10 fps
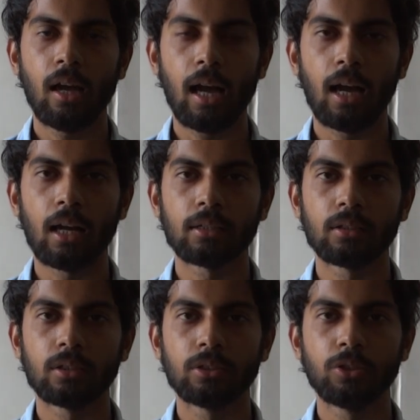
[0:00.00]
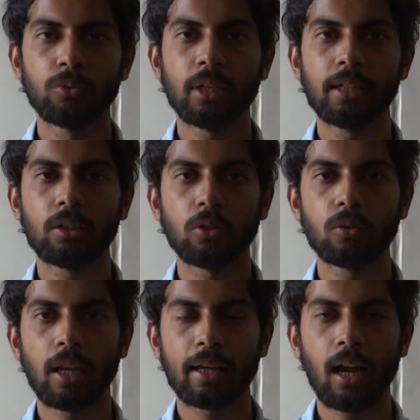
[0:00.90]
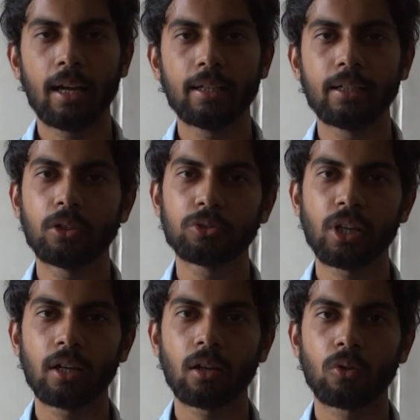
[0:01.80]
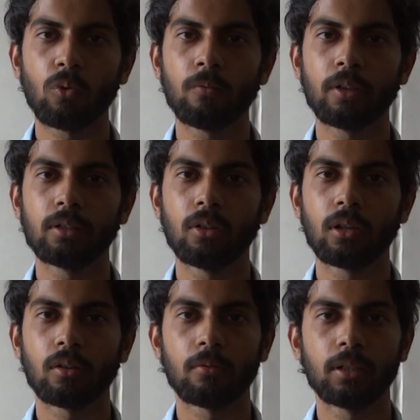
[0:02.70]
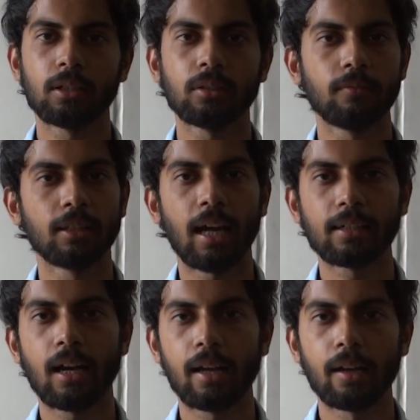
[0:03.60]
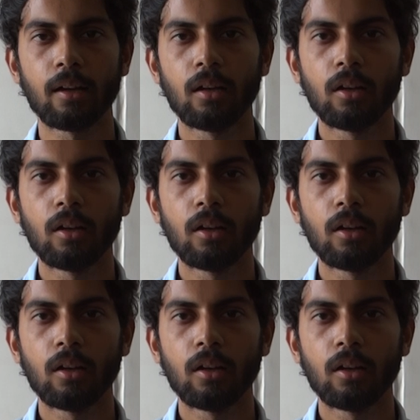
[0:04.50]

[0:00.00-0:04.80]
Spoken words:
and you need to, like, I need to share a room with that guy.